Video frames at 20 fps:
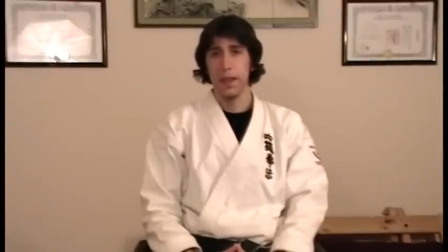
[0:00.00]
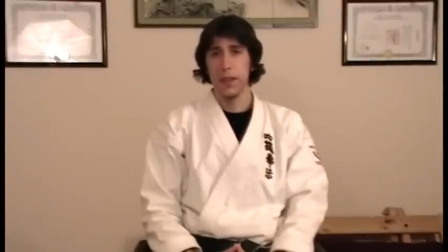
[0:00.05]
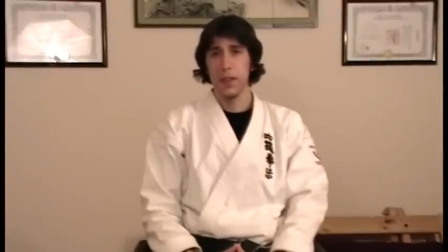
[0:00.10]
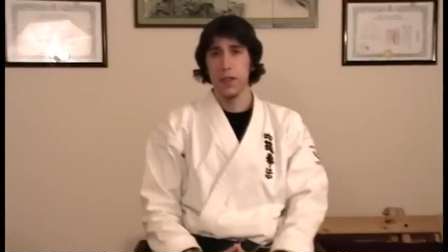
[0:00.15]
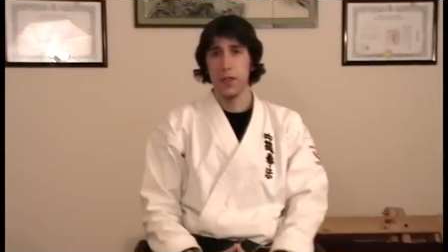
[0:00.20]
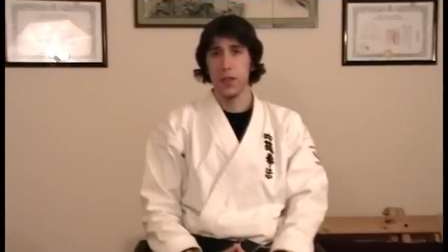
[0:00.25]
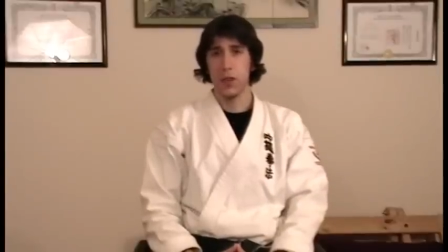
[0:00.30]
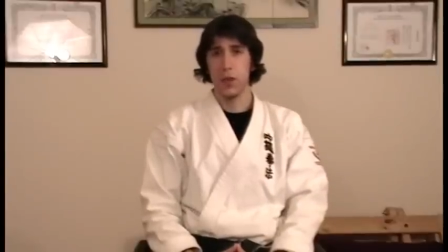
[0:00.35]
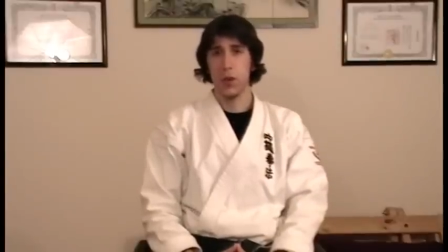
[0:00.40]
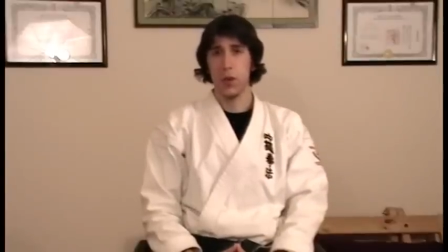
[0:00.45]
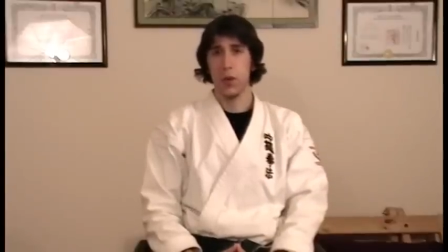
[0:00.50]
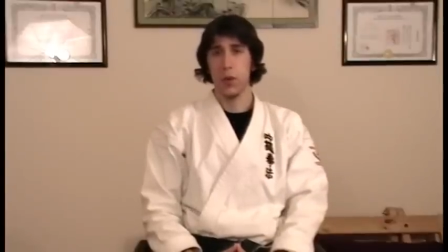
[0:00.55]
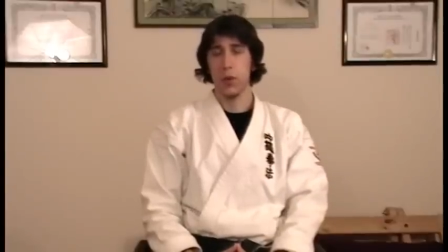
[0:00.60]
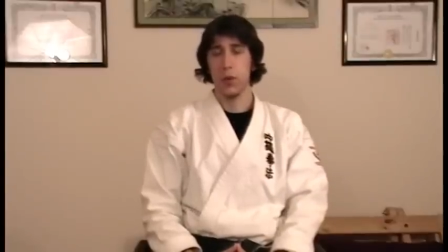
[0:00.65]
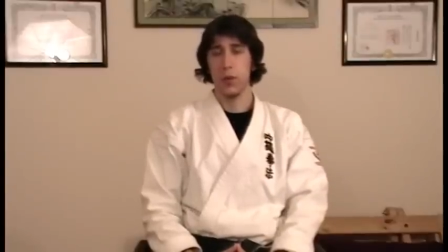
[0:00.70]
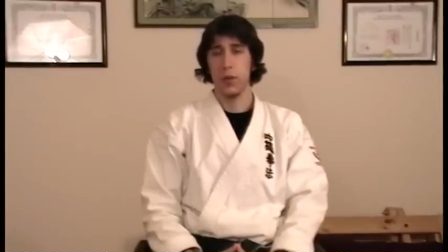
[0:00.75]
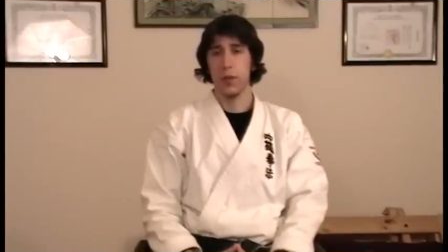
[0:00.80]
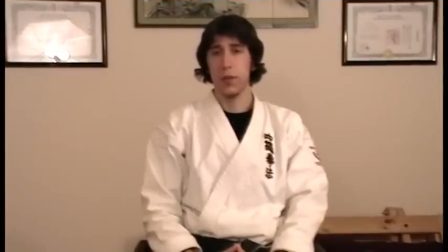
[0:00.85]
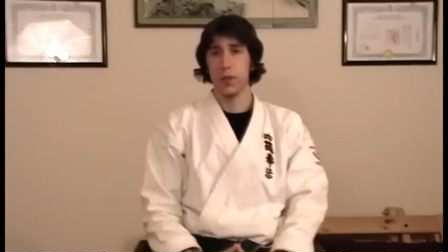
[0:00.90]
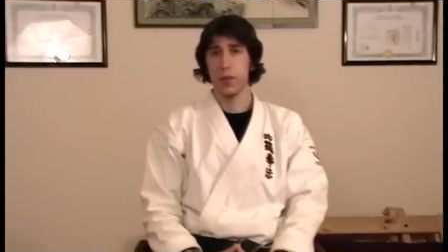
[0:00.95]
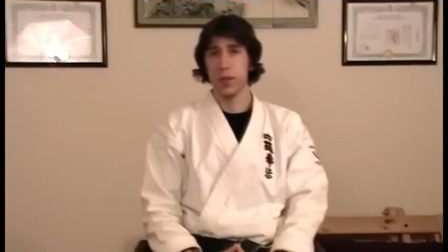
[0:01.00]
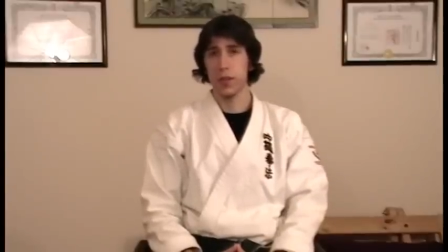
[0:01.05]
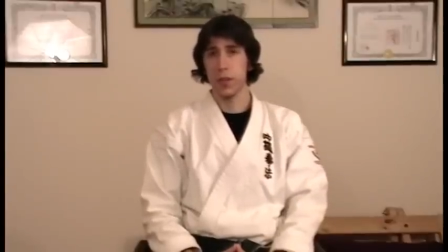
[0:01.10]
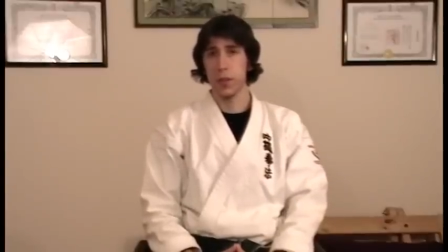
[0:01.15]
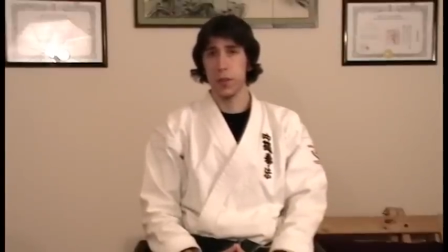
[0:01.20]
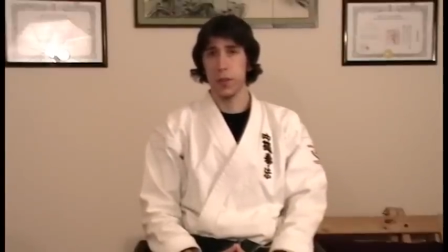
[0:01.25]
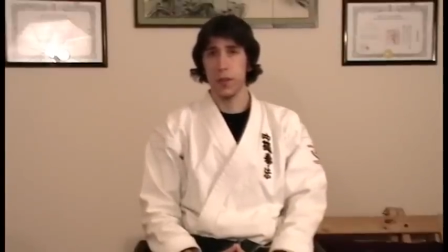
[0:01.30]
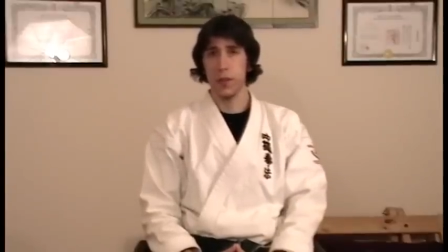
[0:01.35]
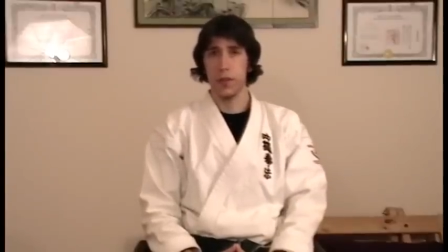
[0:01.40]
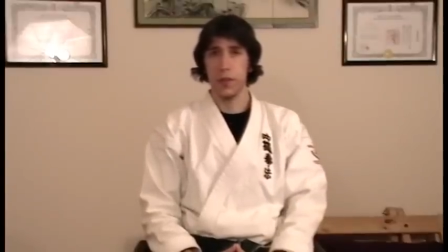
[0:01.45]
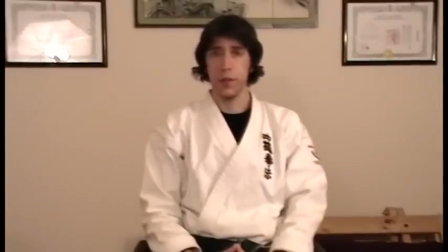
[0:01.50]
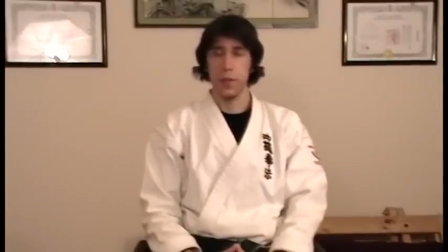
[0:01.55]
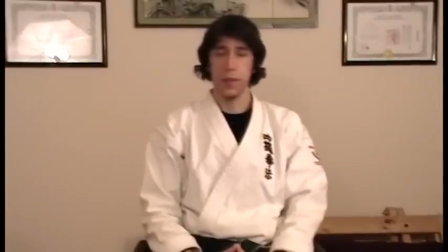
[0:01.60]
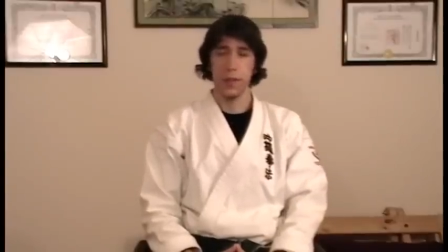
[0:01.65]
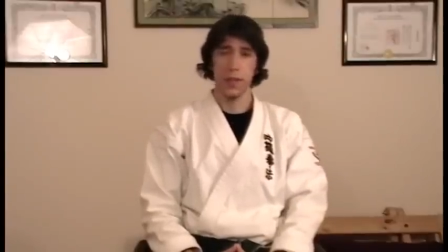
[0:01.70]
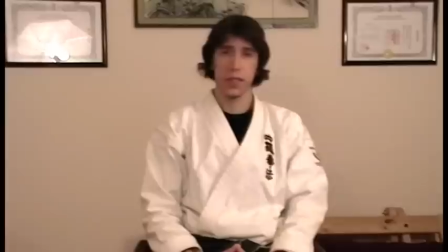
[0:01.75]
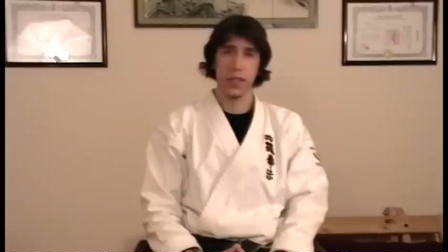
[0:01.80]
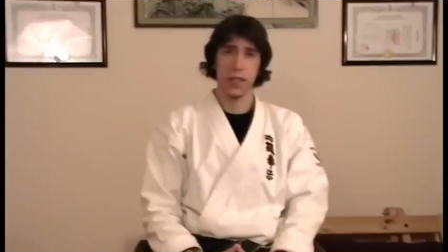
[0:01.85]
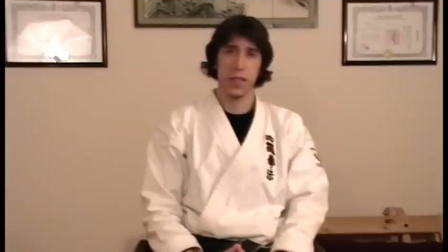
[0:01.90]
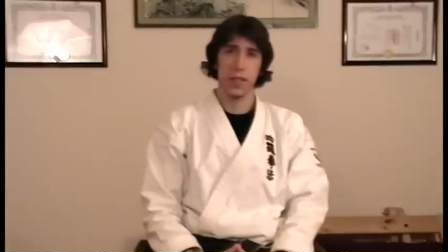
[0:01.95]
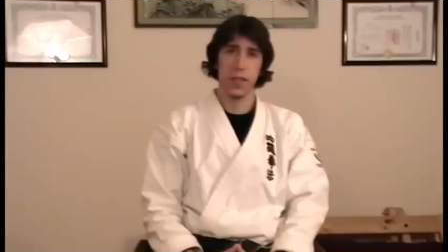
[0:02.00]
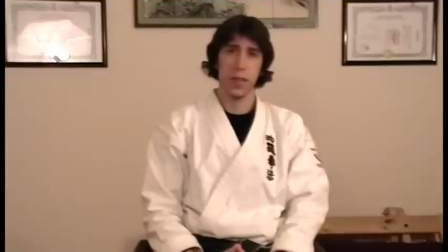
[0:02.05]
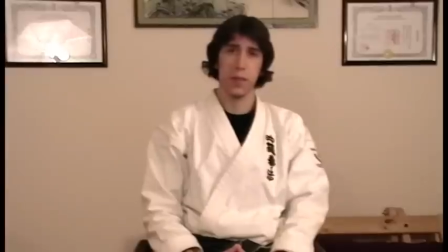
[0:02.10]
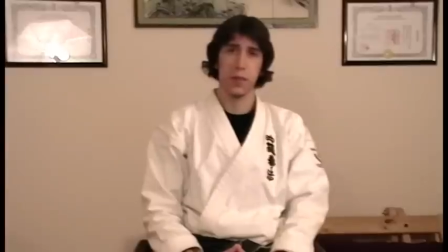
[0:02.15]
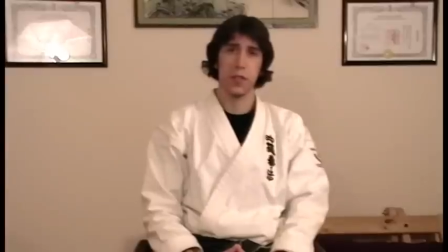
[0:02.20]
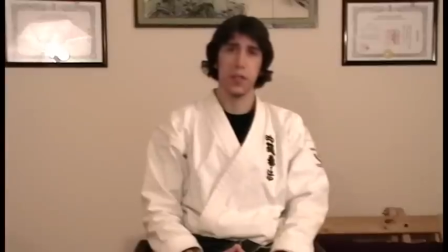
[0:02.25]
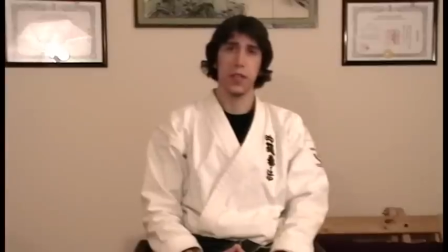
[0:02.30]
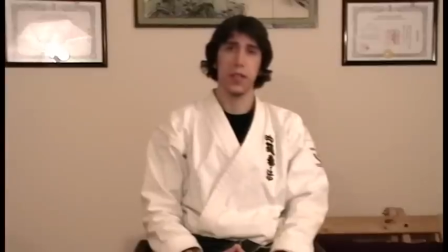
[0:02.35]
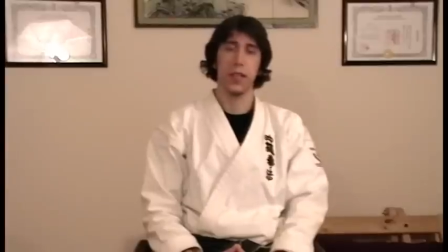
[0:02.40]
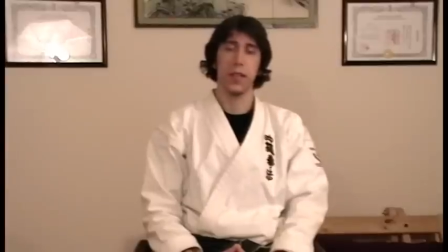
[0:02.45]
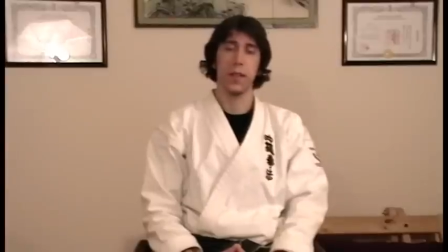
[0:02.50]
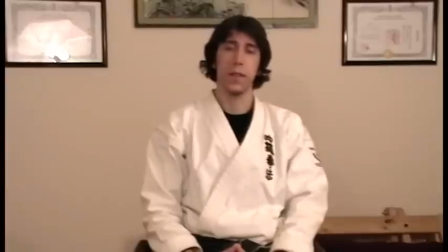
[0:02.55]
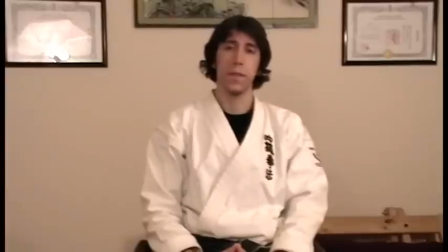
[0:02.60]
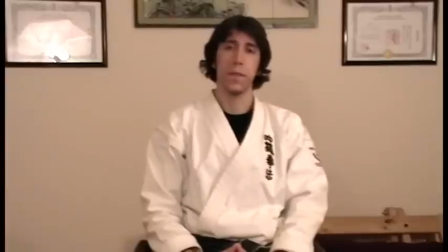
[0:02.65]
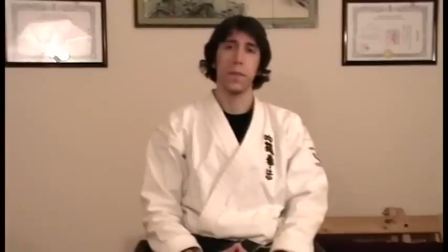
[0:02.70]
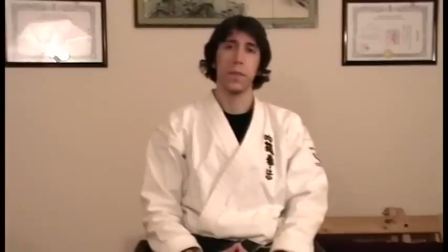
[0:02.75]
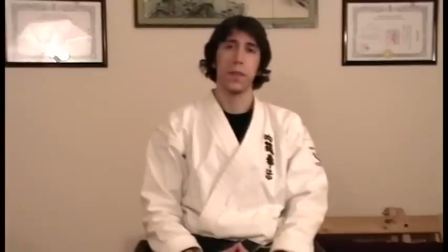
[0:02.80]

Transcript: So there's a little bit of a misconception here.